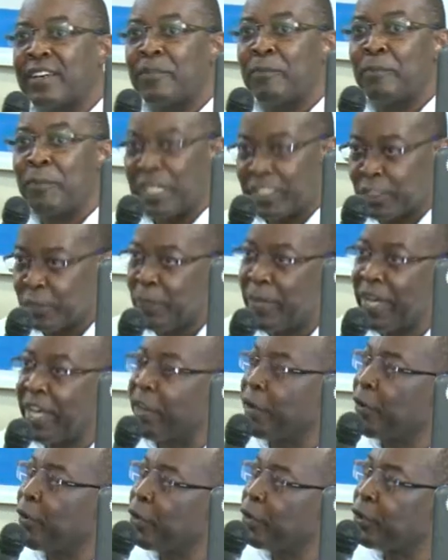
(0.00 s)
must be
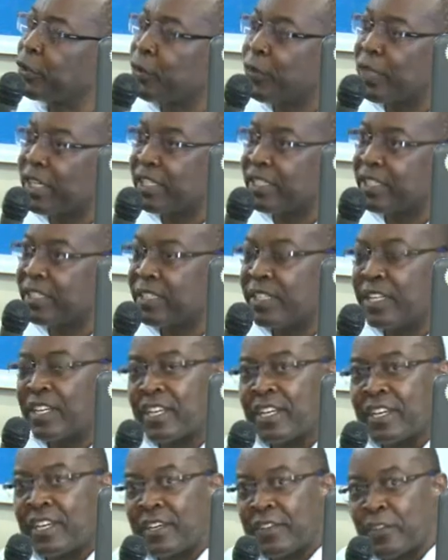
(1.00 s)
enrolled so that
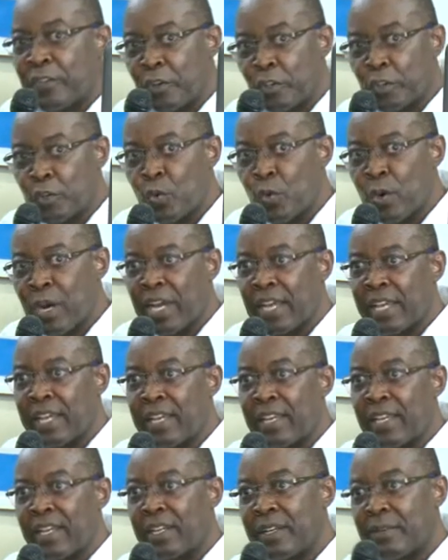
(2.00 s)
those who are
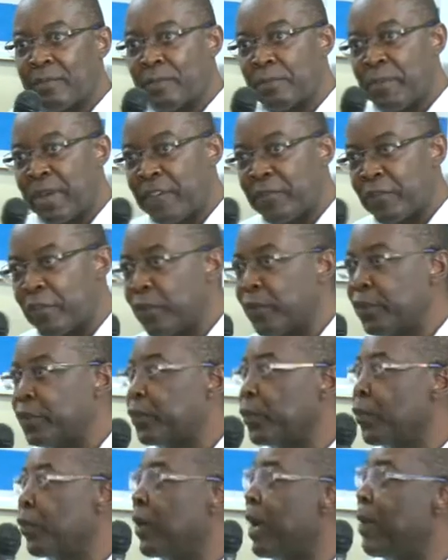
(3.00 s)
ill pay for those
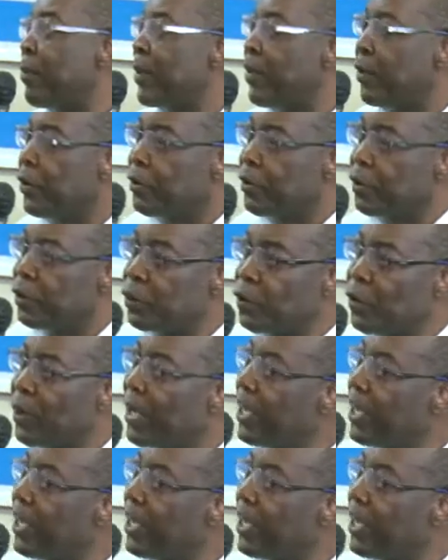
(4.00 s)
those who are